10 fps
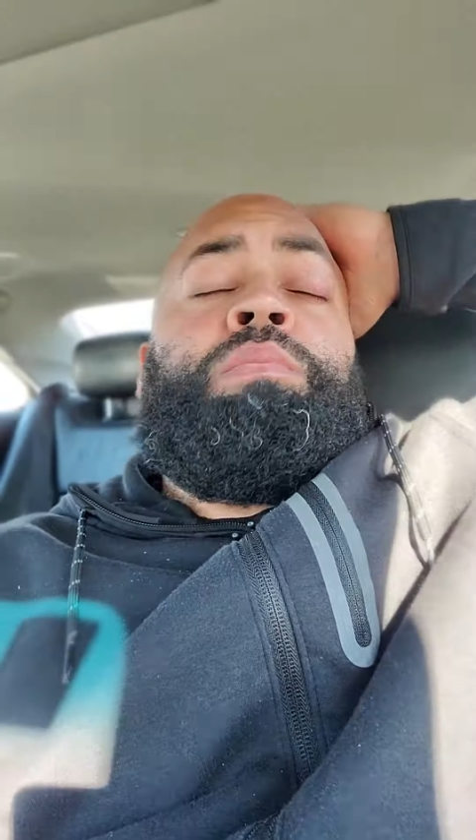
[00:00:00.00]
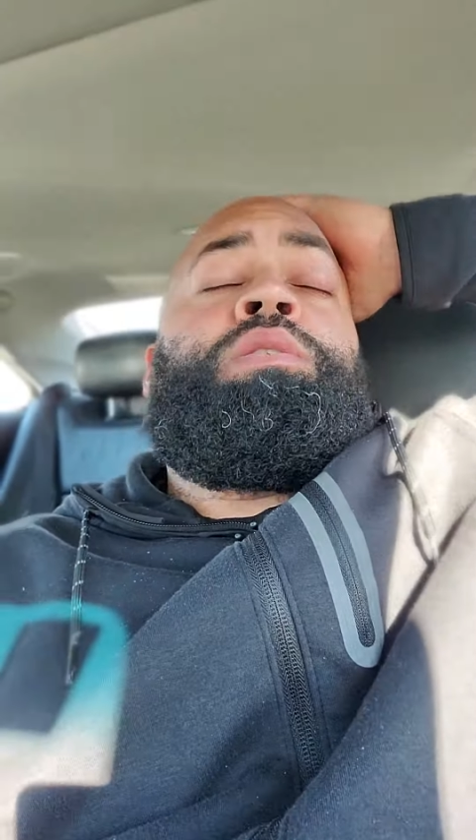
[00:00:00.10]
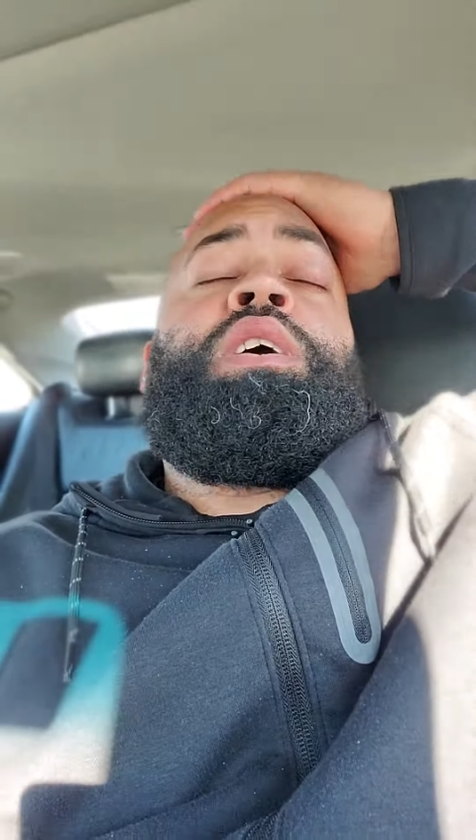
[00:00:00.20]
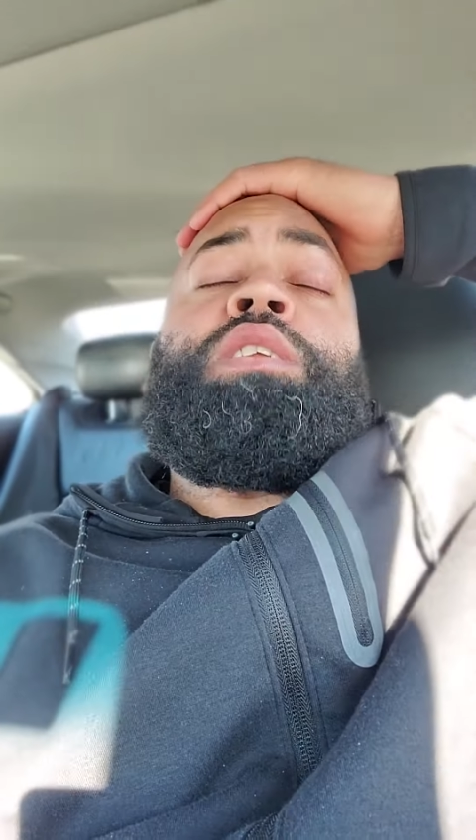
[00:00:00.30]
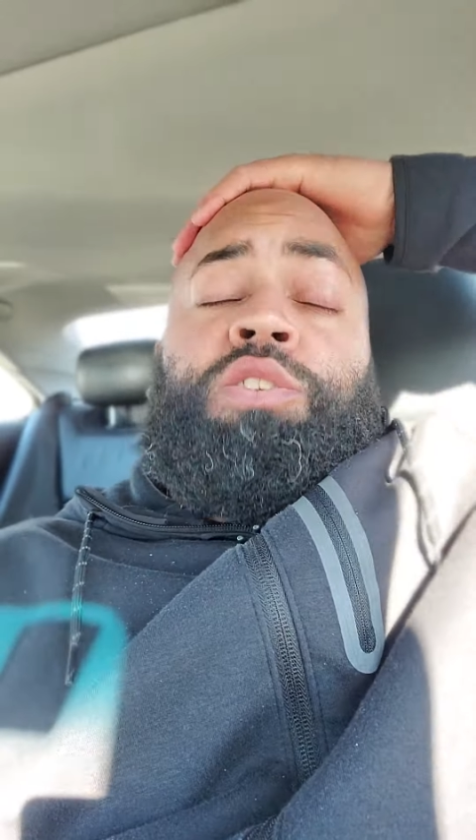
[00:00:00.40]

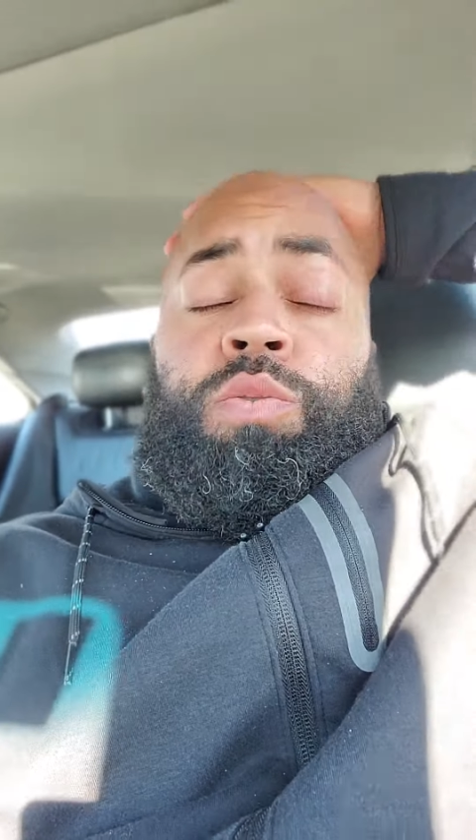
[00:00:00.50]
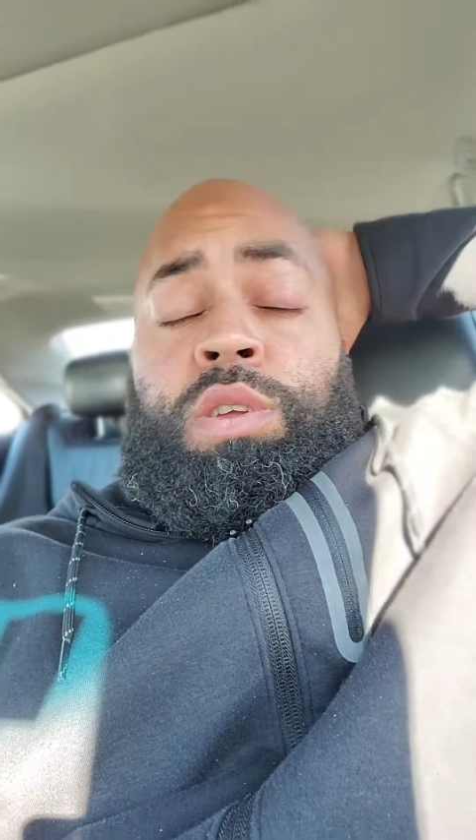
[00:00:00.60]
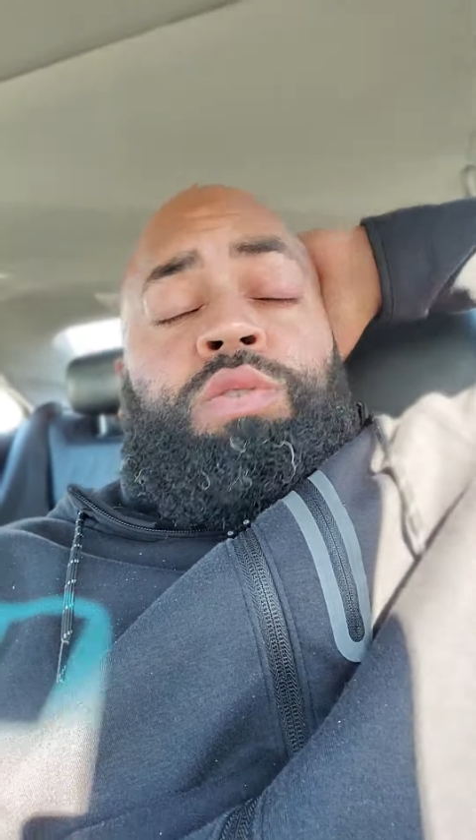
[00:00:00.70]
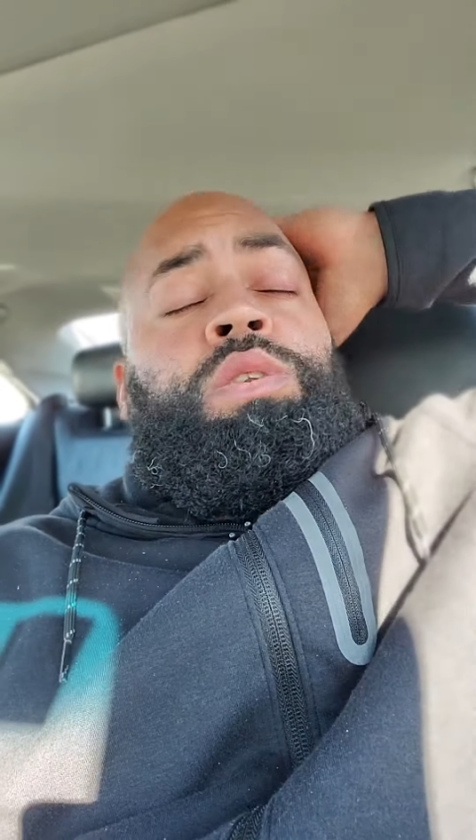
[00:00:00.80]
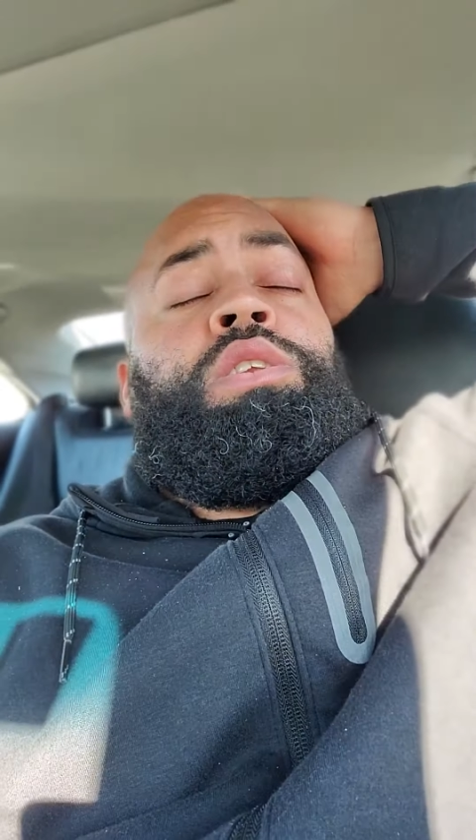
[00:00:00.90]
unprotected
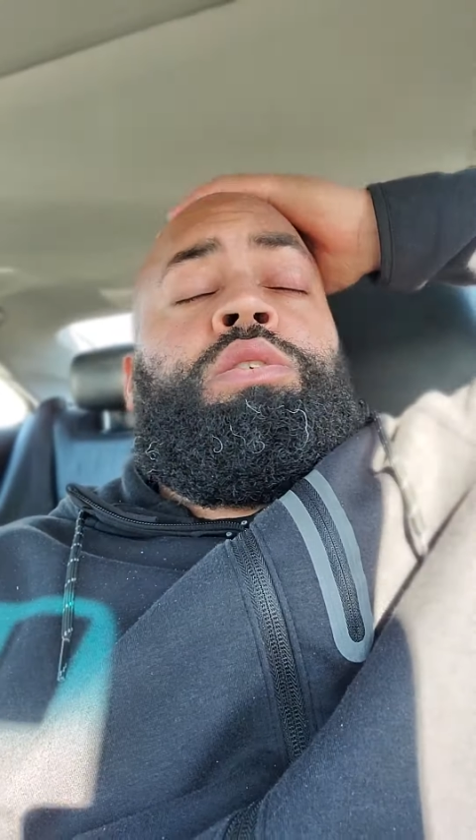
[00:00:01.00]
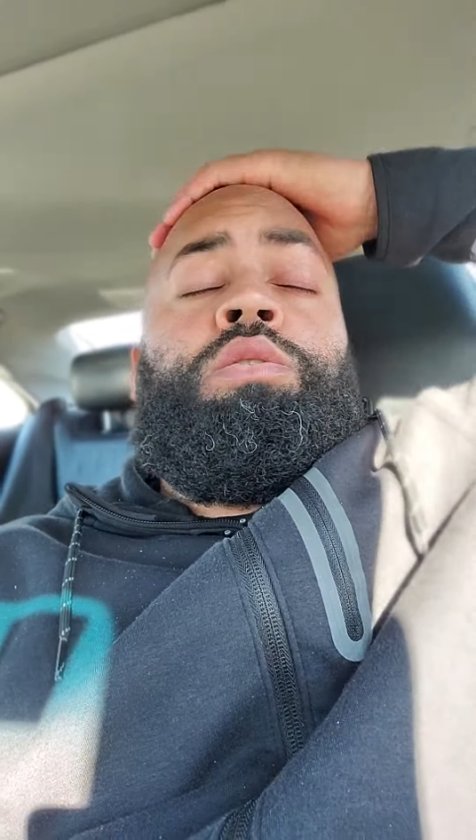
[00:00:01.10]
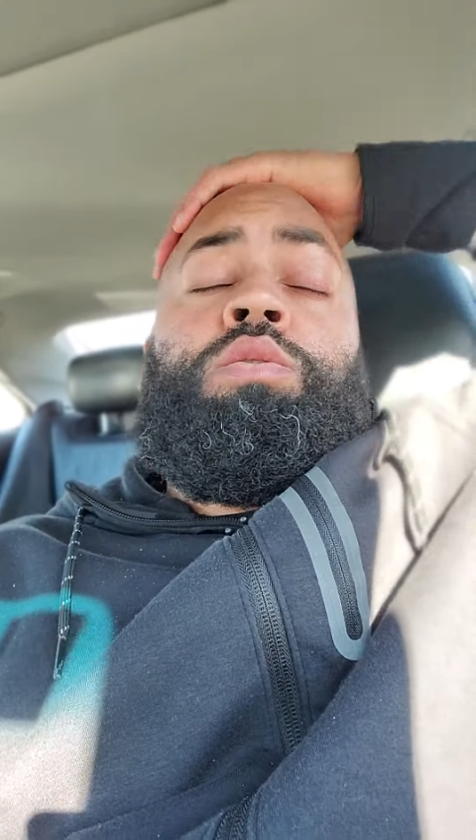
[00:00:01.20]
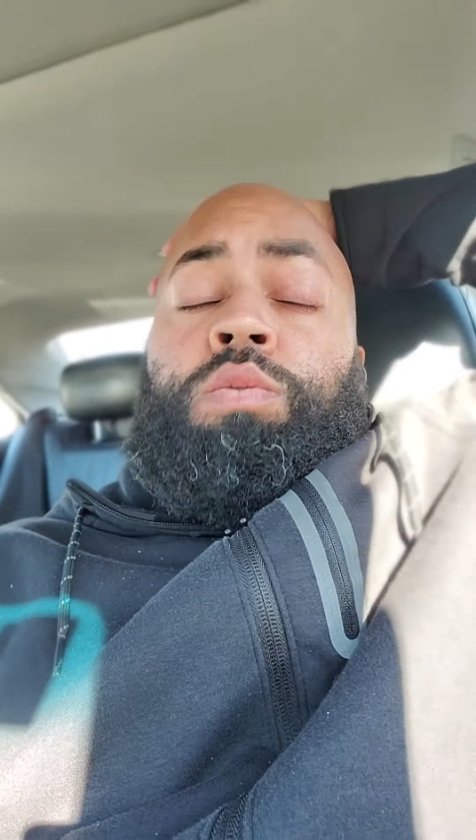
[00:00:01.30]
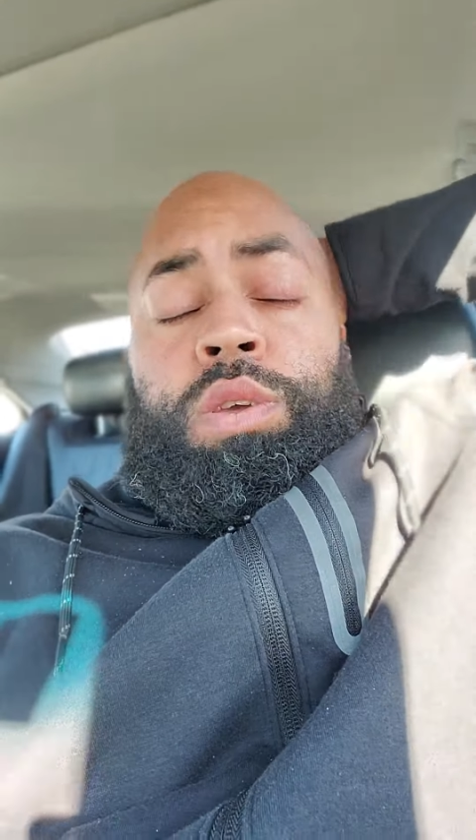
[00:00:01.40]
2022